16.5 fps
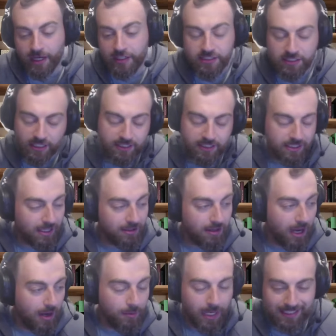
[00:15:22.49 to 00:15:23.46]
I just like, to, I,
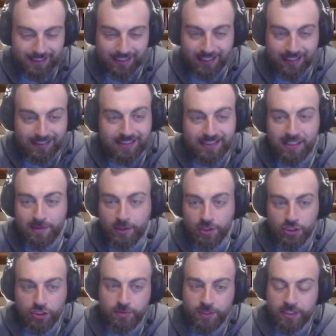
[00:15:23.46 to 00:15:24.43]
am excited to see what
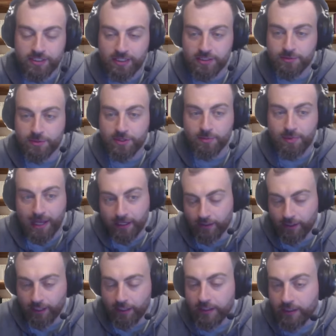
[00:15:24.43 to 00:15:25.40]
Schmidt does with the
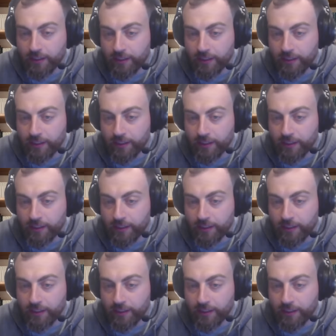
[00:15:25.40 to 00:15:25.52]
backline.